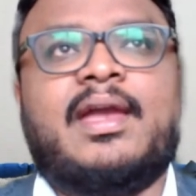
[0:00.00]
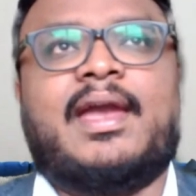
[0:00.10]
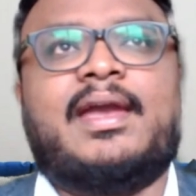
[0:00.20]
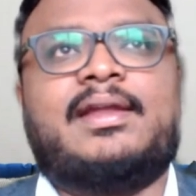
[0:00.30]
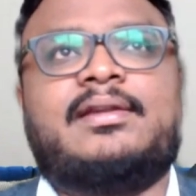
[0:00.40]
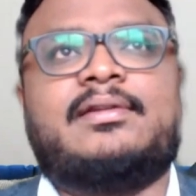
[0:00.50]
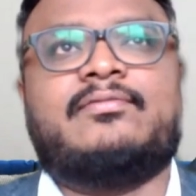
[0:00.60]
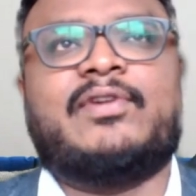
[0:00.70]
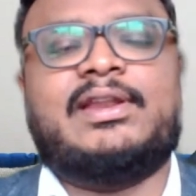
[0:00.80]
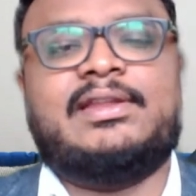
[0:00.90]
And
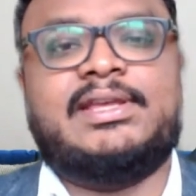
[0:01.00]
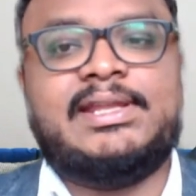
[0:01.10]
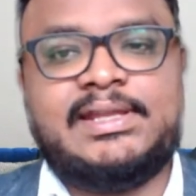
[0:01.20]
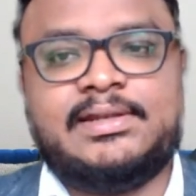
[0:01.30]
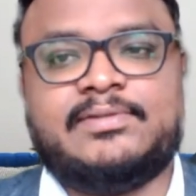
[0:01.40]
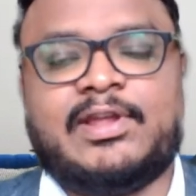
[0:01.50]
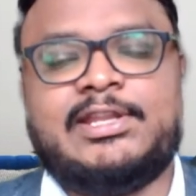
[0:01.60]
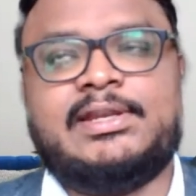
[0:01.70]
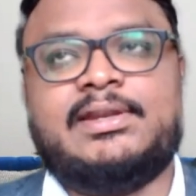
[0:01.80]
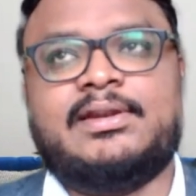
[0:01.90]
when he need when
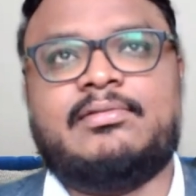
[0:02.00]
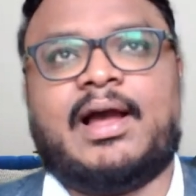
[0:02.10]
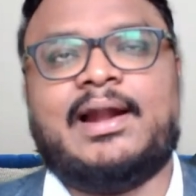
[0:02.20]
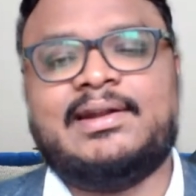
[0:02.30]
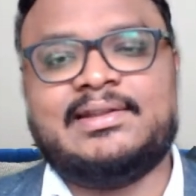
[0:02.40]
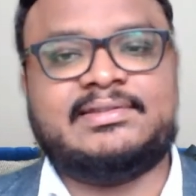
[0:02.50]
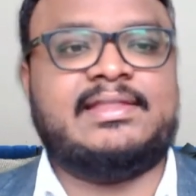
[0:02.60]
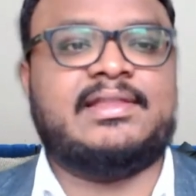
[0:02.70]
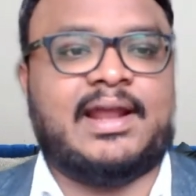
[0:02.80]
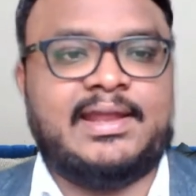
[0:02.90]
he
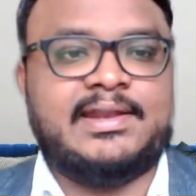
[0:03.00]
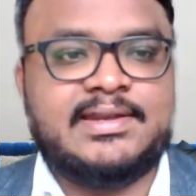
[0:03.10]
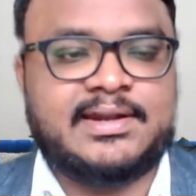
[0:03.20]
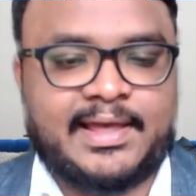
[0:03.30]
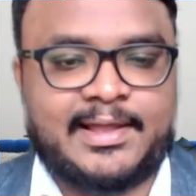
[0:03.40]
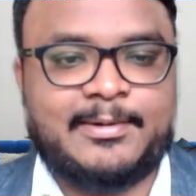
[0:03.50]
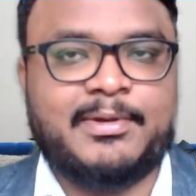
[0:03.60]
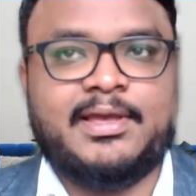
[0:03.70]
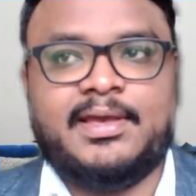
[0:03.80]
understand that I needed help,